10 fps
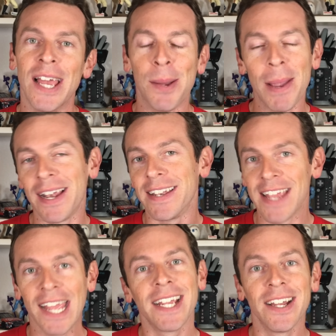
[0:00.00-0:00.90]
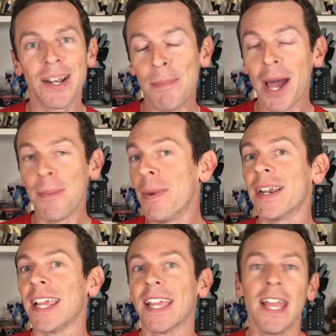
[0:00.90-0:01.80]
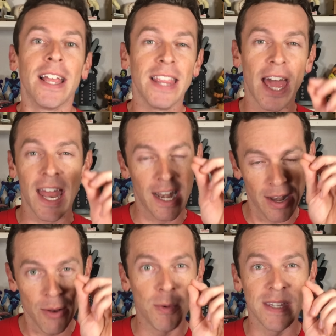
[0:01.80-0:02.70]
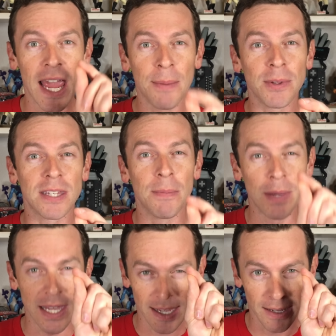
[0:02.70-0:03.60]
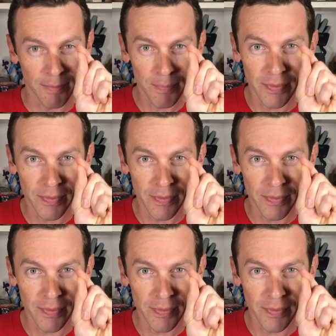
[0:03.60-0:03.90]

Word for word: made a dang good amount of money that was able to be